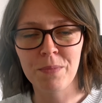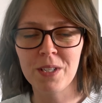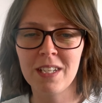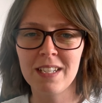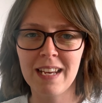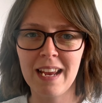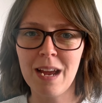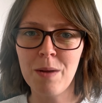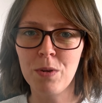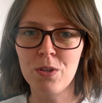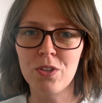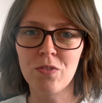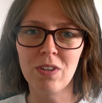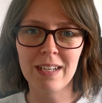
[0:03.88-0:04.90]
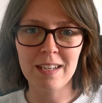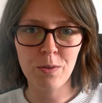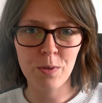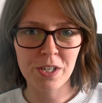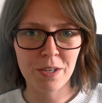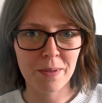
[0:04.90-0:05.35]
today I'm going to
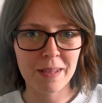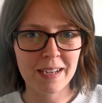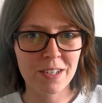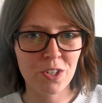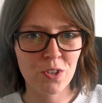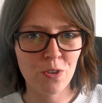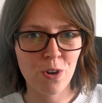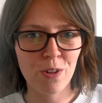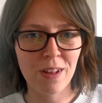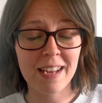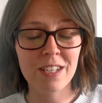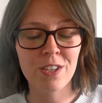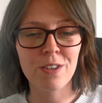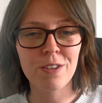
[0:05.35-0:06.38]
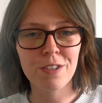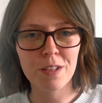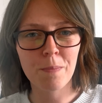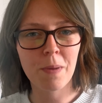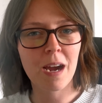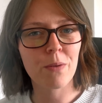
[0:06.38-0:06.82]
relinquish some of that control and turn to the
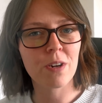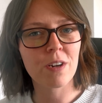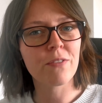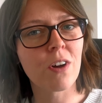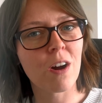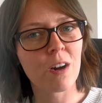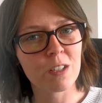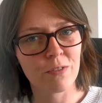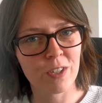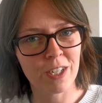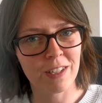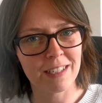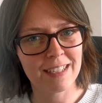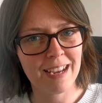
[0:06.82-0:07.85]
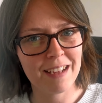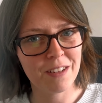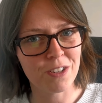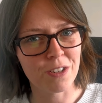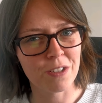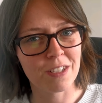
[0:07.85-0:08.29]
power of artificial
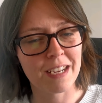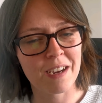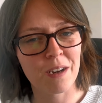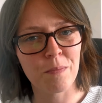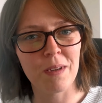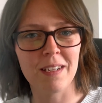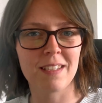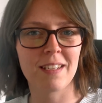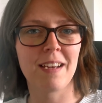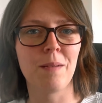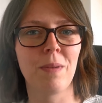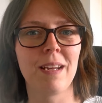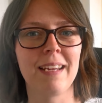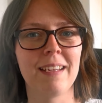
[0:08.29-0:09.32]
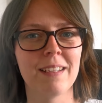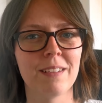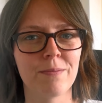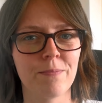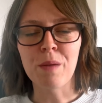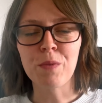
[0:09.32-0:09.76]
intelligence to help me design a blanket.
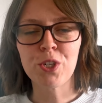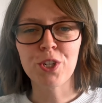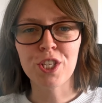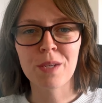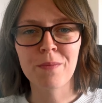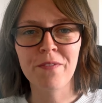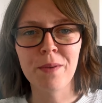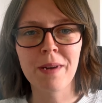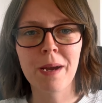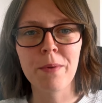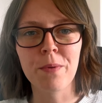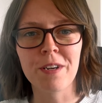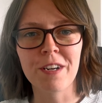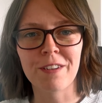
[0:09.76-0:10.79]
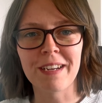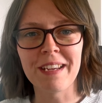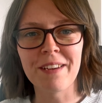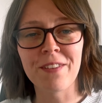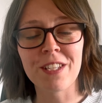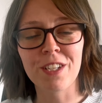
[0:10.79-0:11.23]
I'm sure some of you might be wondering
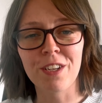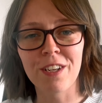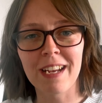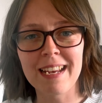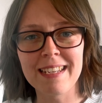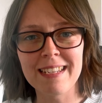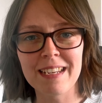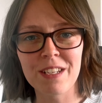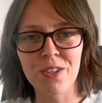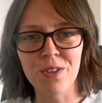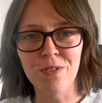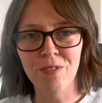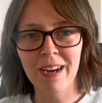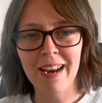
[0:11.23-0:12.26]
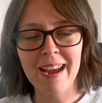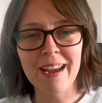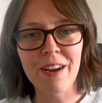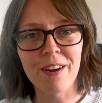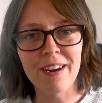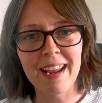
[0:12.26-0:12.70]
if it's a good idea to
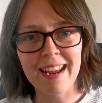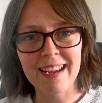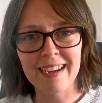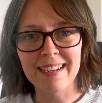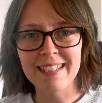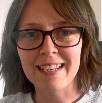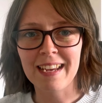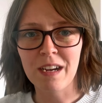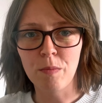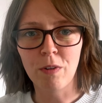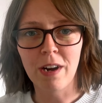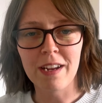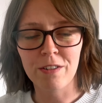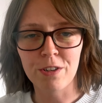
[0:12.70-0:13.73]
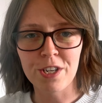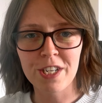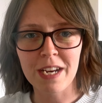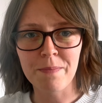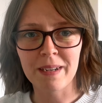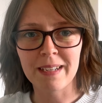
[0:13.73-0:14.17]
rely on AI to help write a
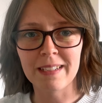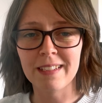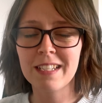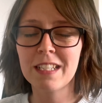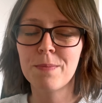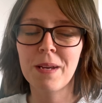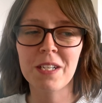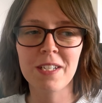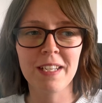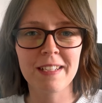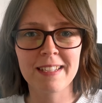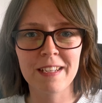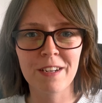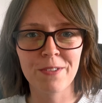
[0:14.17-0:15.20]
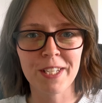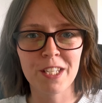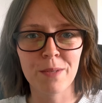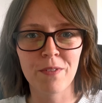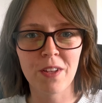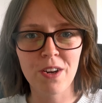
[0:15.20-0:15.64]
crochet pattern, especially considering
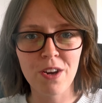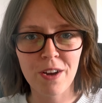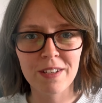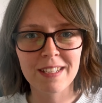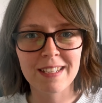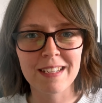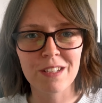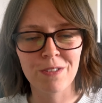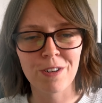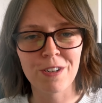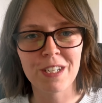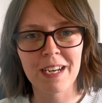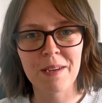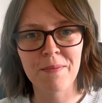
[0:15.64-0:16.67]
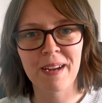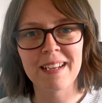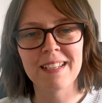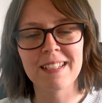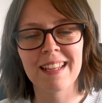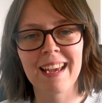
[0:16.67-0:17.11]
some of the nonsense crochet
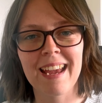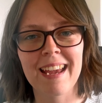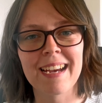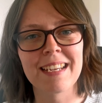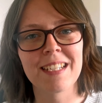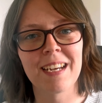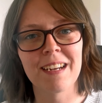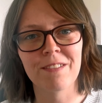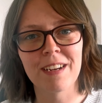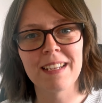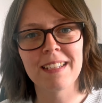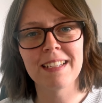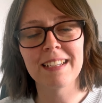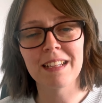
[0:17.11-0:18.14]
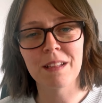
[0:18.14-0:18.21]
patterns that AI has generated in the